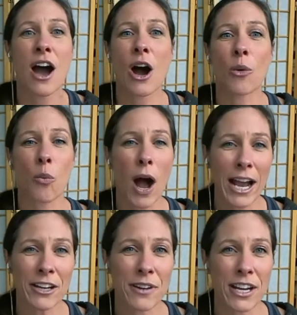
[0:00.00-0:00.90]
a
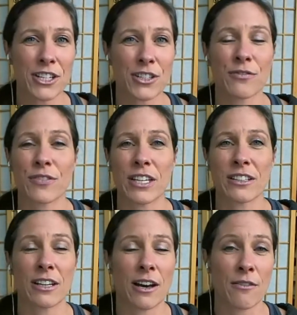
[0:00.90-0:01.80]
wide range of
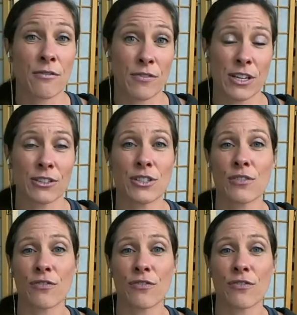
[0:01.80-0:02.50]
fields,